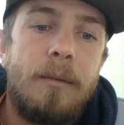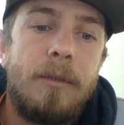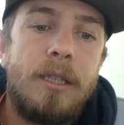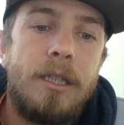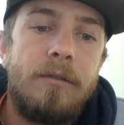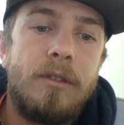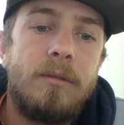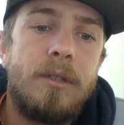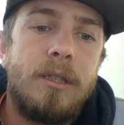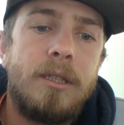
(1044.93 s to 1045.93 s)
I believe,
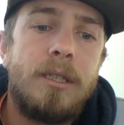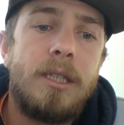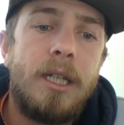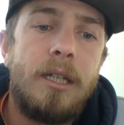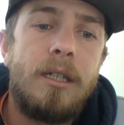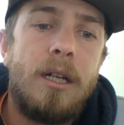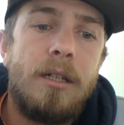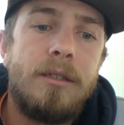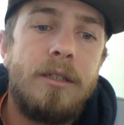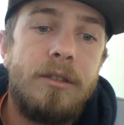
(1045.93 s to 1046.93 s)
is when the second
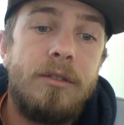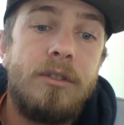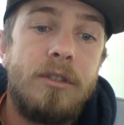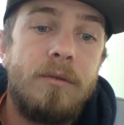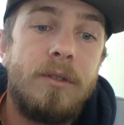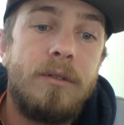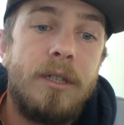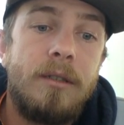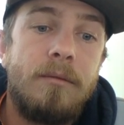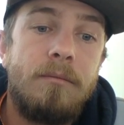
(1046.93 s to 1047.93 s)
Constitution was
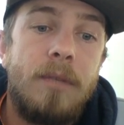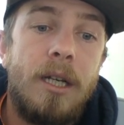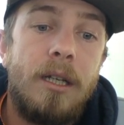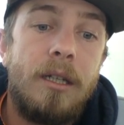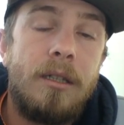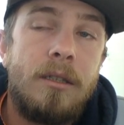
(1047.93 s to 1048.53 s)
written by